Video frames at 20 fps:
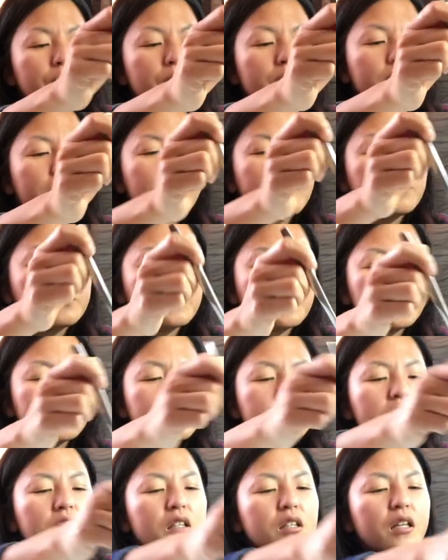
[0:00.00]
But
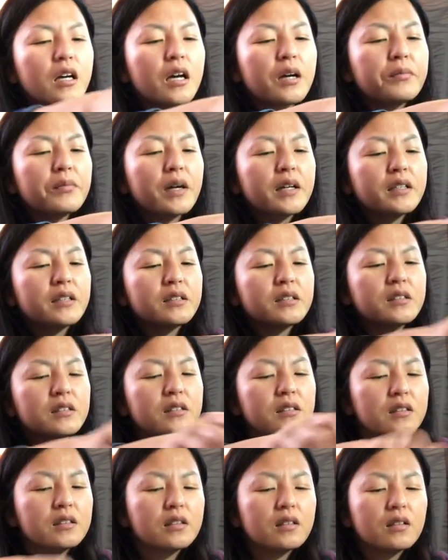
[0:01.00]
most of the time I
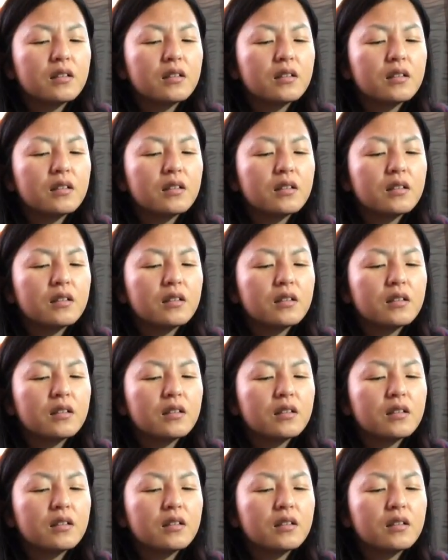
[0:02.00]
use